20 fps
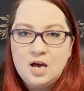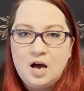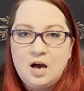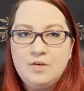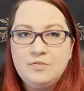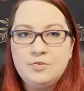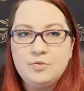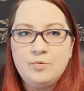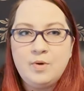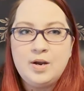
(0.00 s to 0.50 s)
of
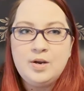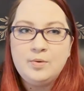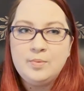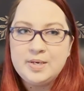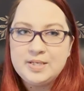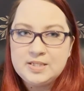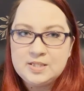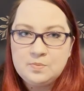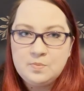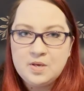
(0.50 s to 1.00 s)
the
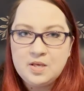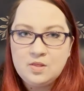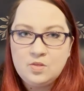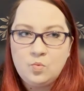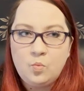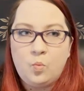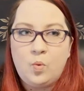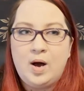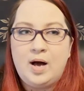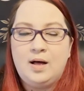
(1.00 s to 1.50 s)
Rider-Waite Smith
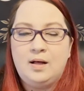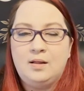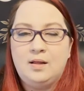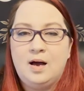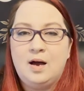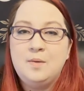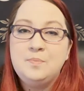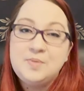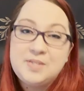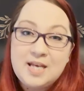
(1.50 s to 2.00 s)
while
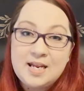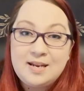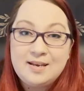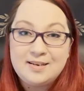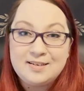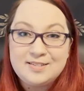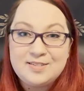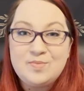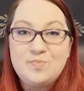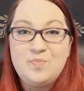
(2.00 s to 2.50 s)
updating
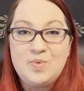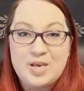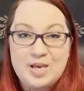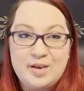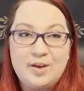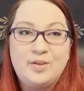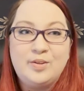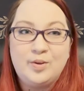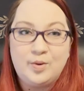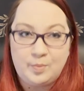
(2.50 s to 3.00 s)
it to be
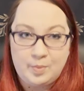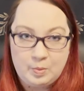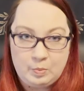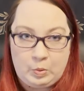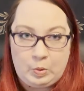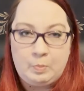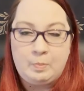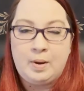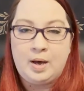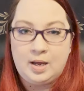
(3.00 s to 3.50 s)
a little bit
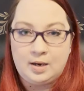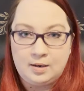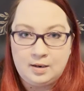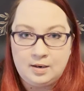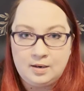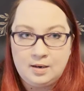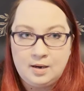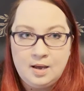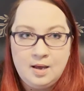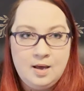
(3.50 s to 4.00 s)
more
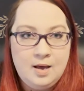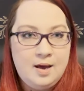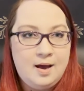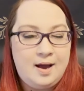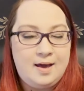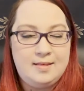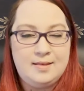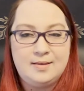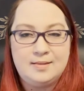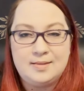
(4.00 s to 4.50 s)
modern. I
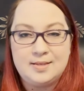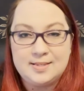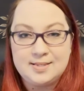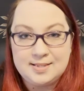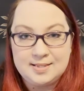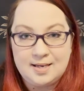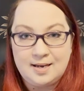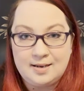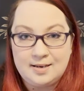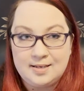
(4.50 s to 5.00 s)
think this
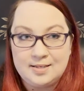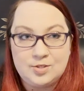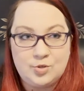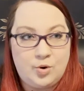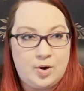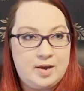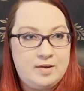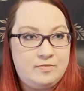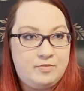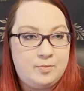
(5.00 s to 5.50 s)
deck is
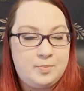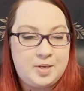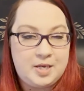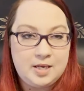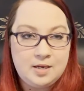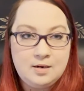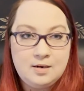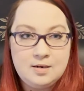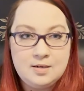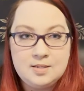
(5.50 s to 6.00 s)
great for
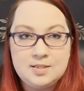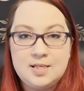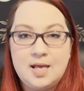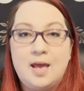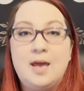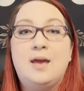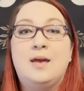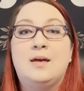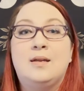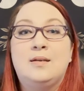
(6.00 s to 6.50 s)
beginners
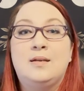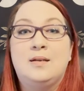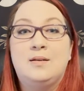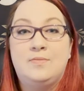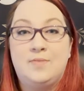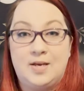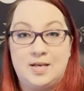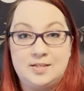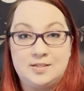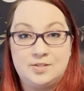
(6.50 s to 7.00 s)
and
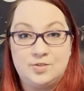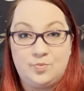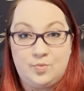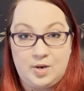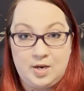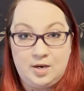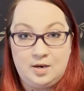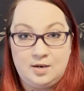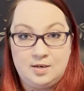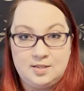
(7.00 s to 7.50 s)
advanced
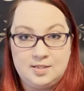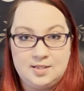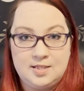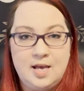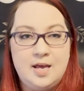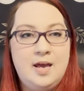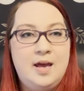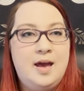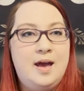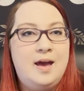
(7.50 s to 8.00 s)
readers,
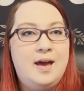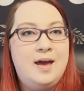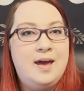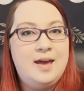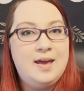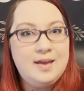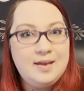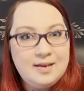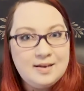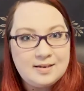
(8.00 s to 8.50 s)

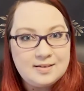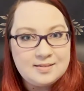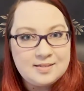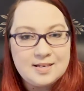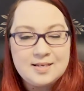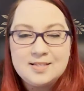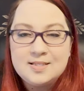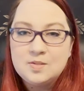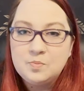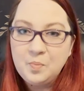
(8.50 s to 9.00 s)
and
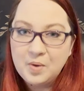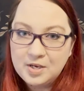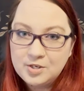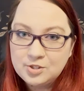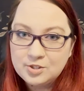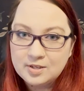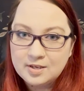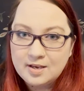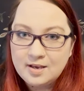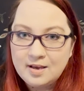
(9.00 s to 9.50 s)

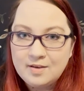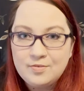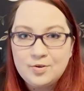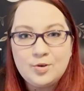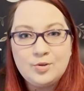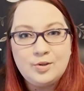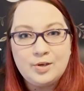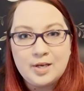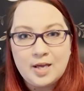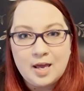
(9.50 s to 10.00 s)
especially if you're
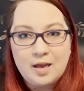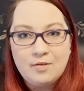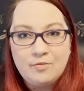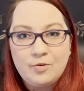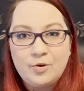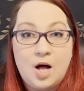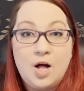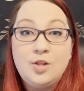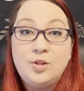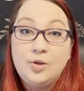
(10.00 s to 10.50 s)
looking for
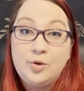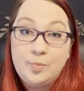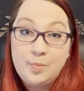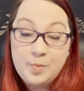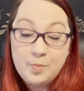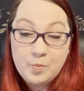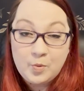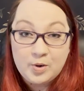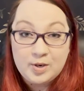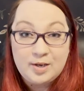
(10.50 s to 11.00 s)
a little bit
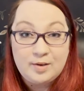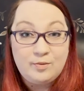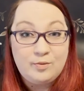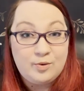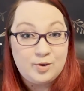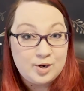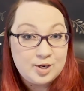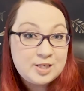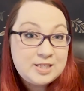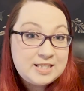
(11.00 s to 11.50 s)
more
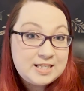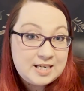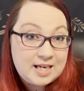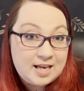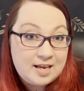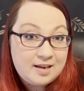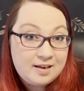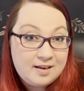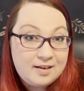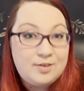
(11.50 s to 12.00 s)

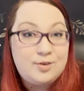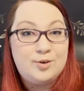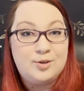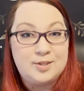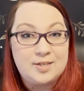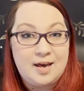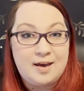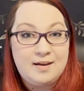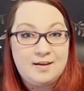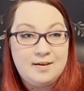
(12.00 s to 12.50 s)
diversity in your
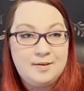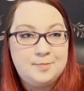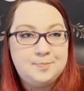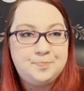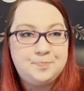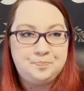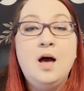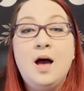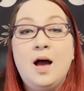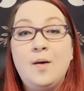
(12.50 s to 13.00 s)
deck.
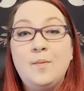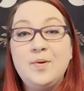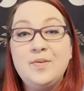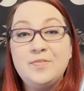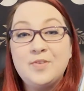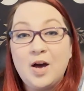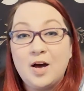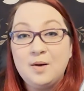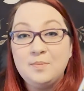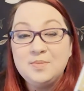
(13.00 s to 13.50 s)
And we've
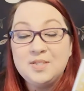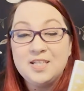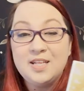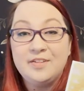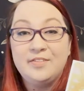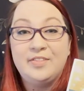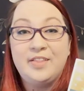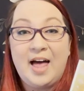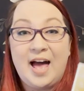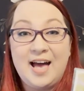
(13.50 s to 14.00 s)
come to the
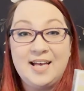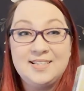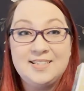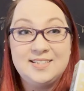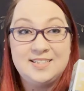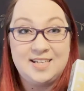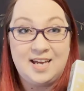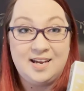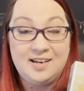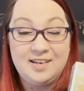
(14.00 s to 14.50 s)
last
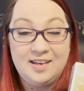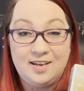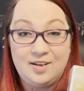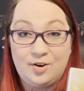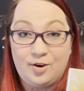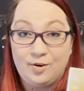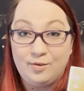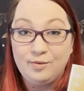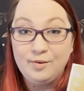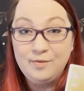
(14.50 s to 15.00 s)
deck in
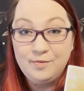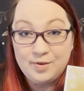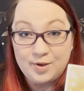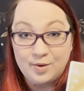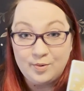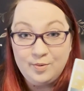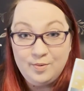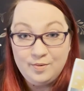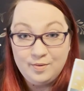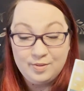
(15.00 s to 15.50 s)
our
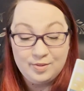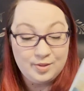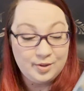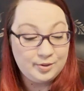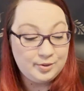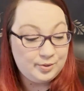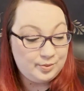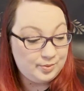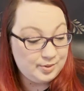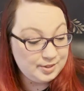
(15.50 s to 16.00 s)
review, the
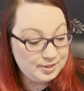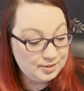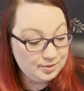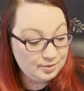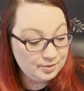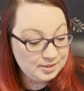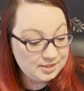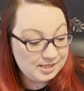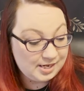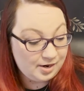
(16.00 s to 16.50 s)
Luna Soul
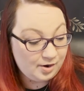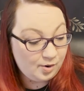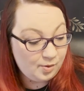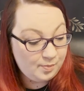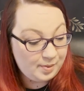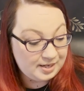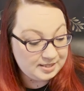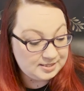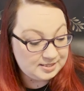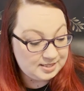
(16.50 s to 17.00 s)
Tarot
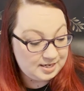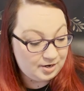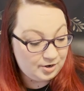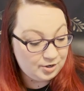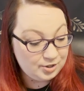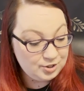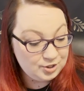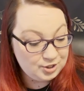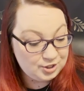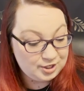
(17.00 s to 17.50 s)
by
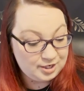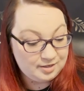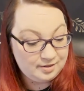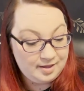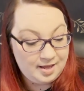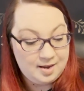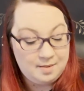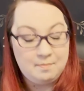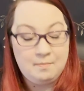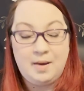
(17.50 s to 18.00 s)
Darren Schill
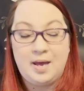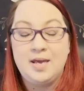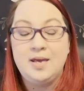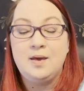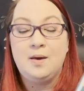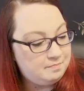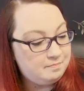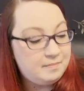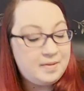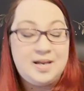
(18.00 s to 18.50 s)
and
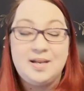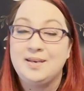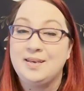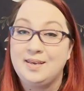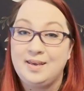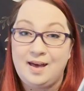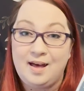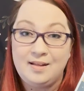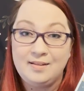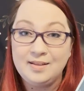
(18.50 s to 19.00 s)
Mike
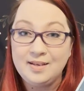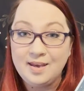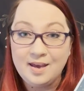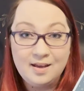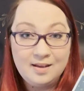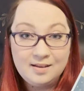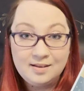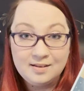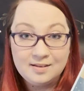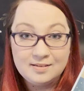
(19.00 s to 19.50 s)

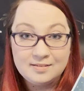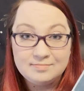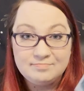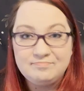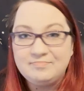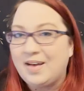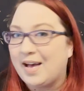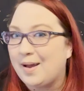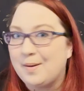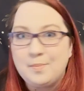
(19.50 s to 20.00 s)
Metagalia.
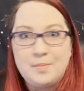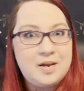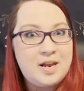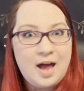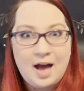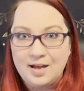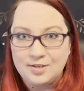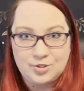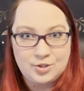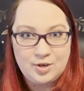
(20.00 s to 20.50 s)
I'm
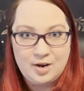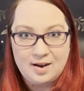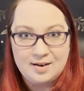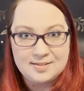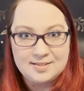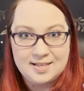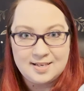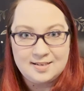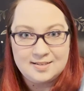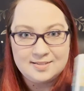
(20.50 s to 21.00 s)
not sure how to
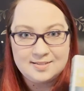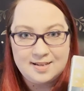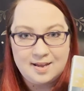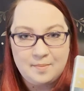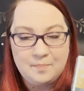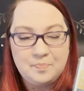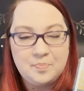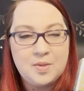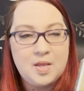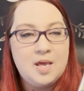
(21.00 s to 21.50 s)
say his
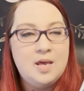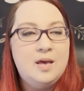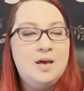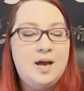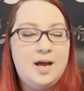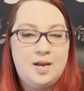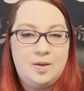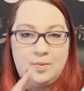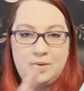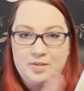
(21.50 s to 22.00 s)
name.
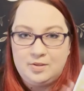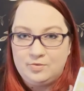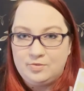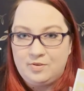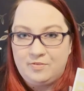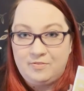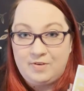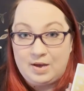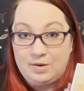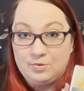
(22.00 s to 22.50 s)
Anyway, they're the
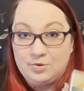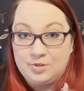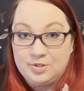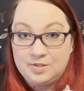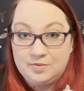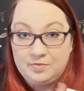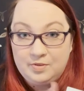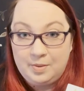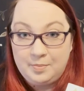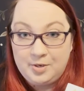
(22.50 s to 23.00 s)
founders
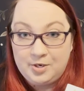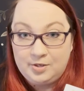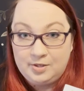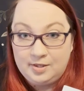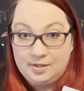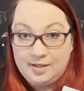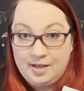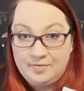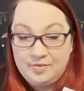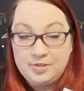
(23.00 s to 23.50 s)
of Liminal
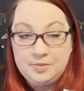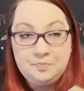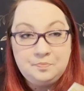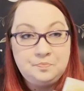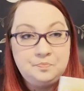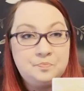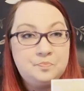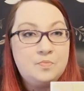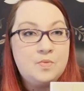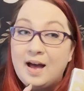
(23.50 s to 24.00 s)
11.
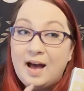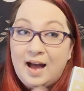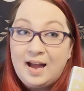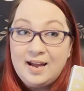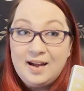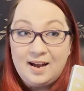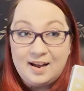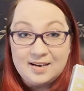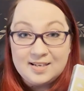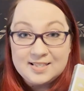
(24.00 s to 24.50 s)
I
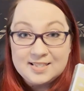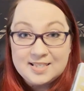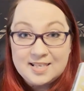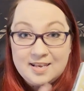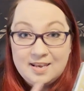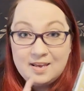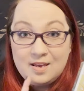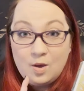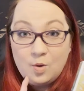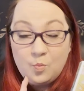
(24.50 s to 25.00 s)

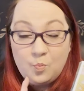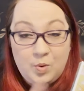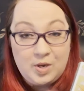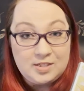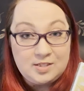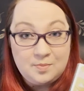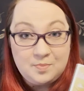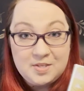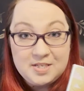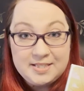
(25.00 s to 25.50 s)
honestly picked
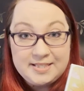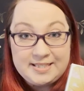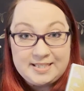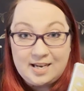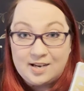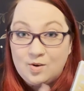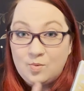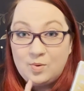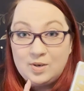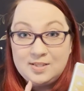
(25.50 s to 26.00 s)
up this
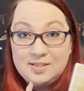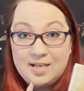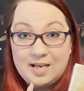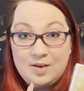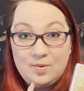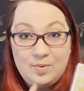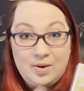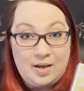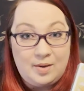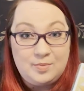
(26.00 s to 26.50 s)
deck one day
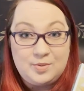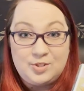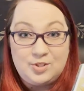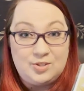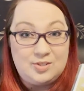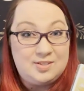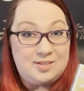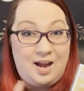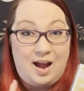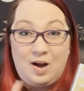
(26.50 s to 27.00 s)
when I was
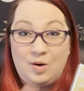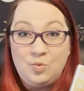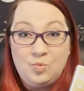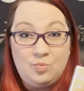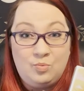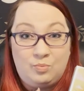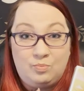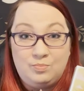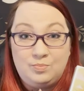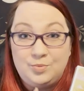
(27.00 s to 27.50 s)
just out
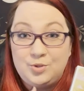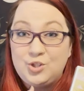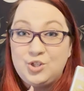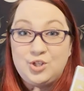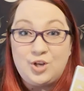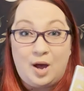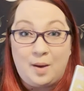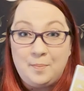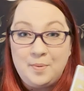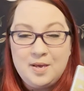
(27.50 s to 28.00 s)

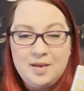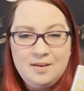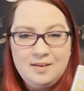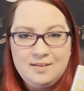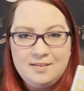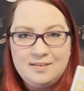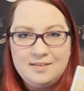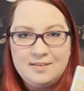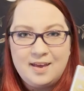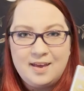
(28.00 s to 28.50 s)
shopping,
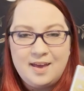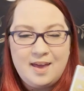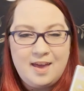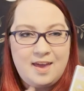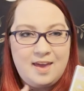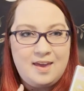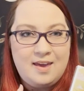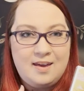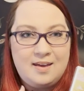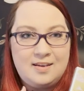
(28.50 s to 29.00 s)

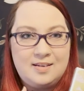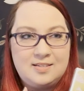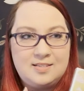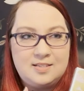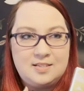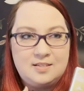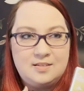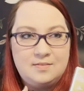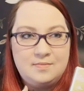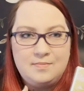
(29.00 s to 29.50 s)
and
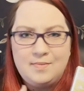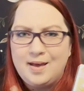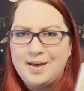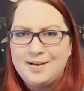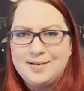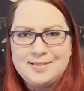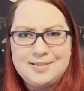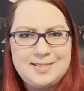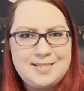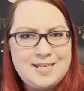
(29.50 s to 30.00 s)
at a
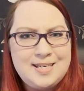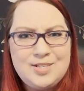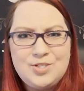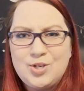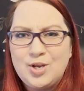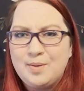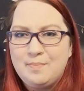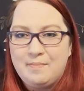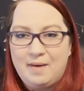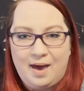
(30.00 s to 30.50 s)

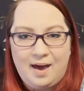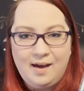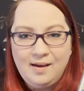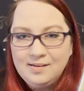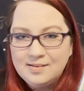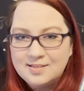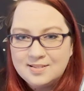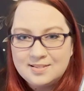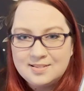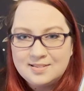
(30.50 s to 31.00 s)
TJ
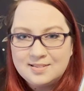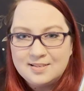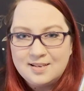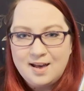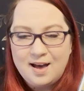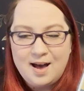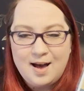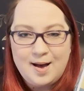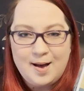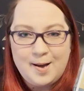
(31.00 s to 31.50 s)
Maxx,
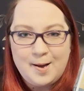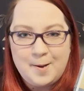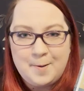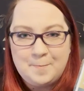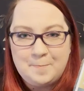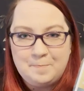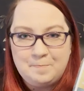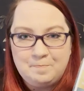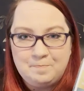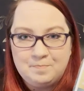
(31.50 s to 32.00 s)

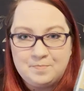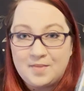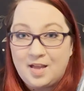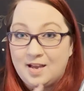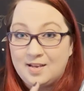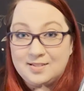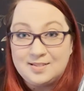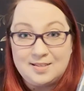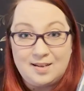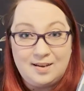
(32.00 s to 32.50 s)
I
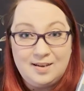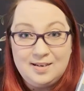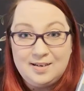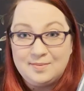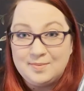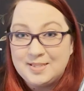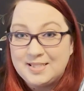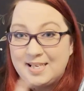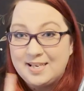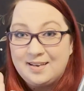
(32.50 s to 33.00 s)
saw it and I
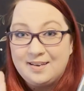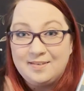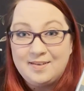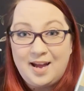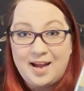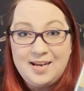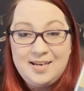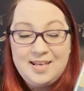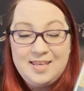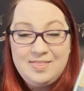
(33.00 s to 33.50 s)
was like,
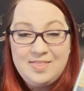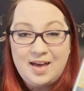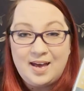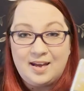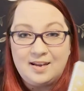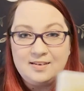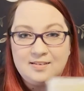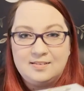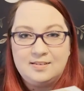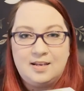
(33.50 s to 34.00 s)
I need that.
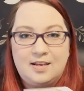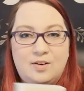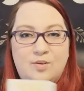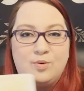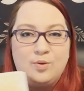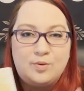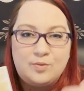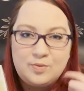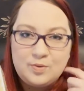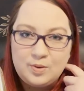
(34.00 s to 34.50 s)
I don't
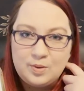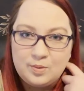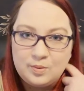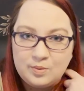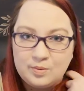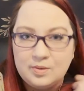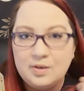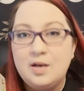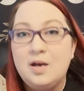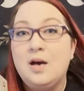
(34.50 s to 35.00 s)
know if you
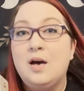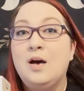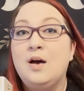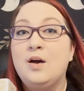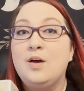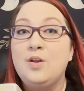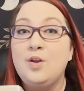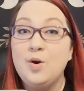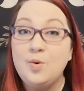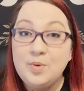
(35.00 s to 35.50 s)

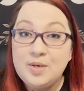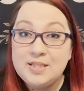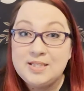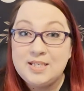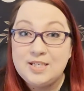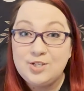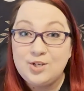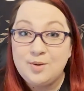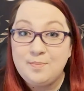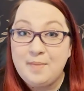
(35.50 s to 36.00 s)
know what a
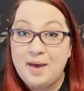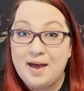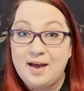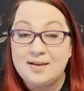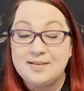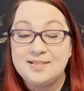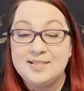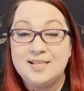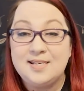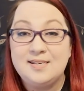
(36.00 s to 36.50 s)
TJ
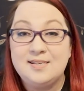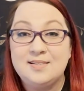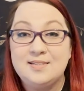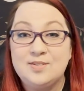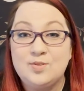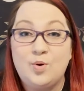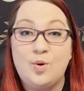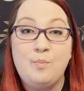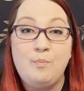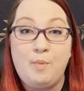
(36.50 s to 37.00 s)
Maxx is
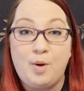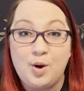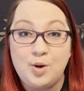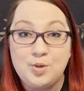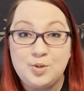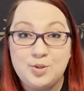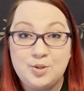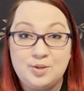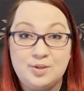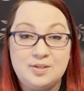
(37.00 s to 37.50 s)
or
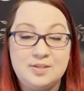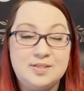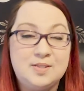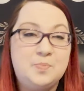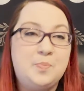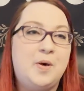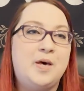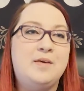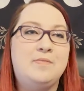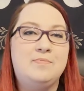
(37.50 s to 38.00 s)
Marshall's,
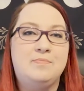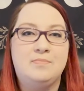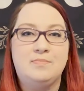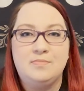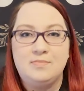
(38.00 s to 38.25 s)
but